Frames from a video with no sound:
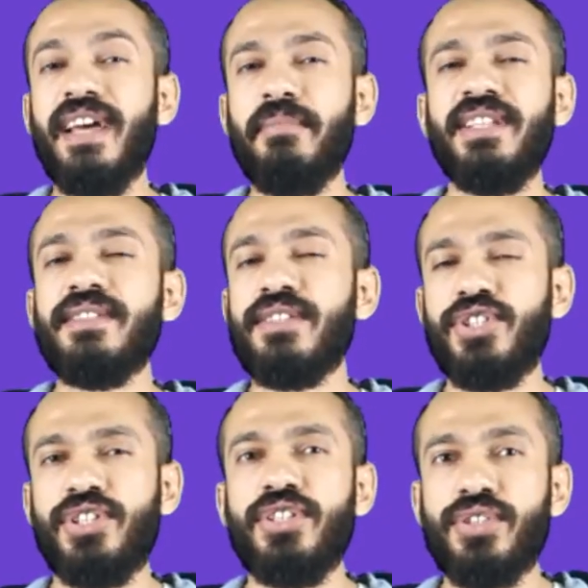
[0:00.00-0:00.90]
That means
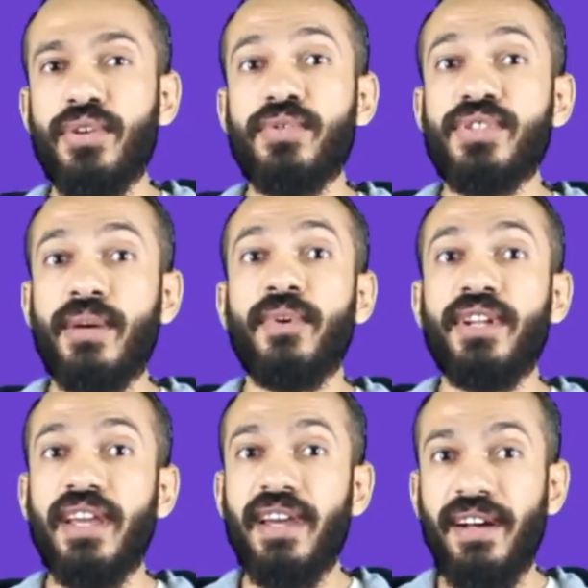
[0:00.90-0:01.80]
she saw
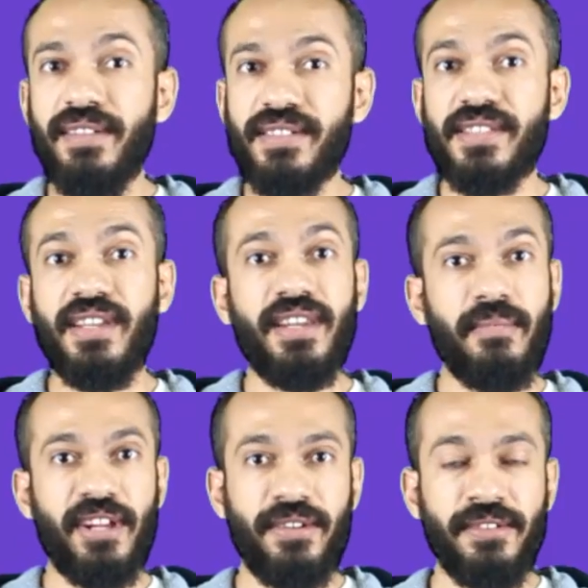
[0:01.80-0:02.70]
someone else in the
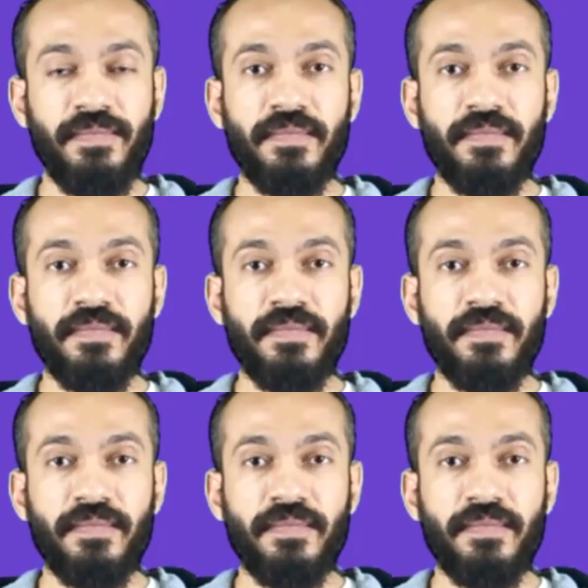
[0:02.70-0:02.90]
mirror.